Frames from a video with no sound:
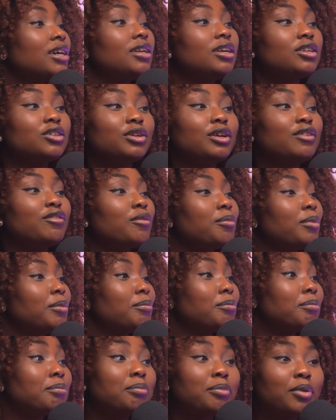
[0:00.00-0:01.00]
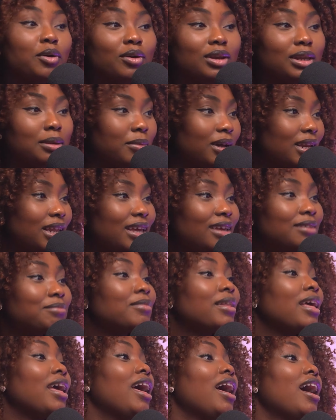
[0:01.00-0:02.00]
They're doing it for purely money.
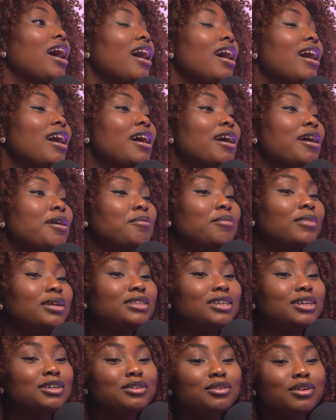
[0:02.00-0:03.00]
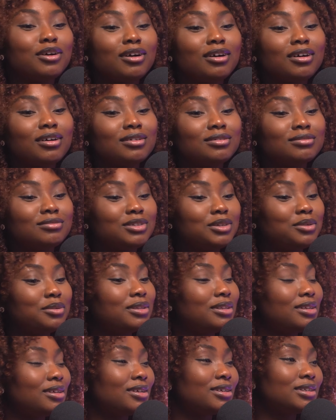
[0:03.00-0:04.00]
Um, they're not
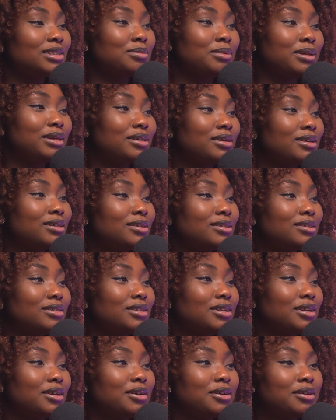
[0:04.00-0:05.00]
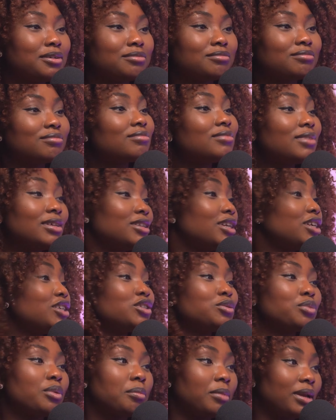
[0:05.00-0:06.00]
doing this because you know they, they,
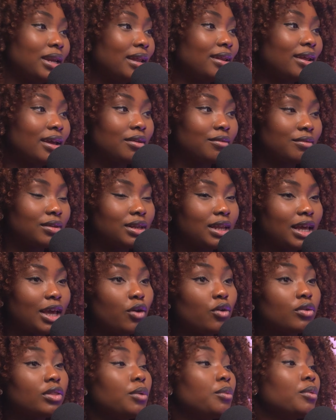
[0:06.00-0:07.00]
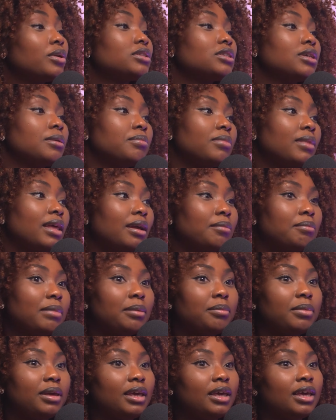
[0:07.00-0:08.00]
just want money at the end of the day, or they want something.
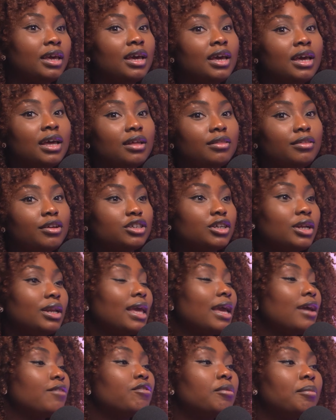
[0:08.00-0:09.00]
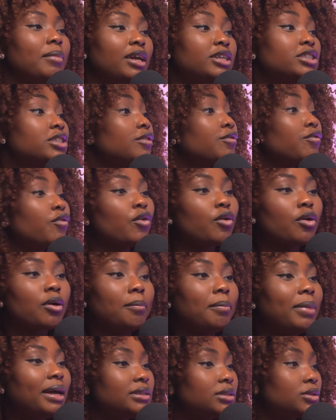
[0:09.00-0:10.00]
Maybe they're trying to get information for a
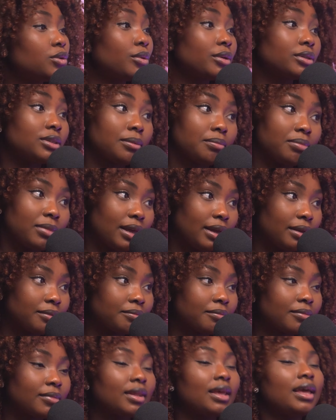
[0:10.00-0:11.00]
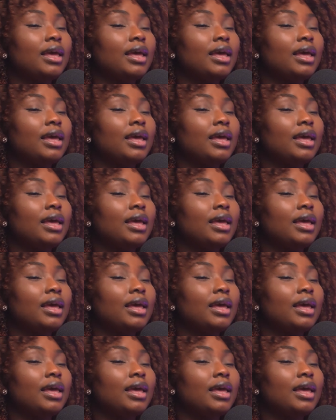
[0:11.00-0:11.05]
competitor or something.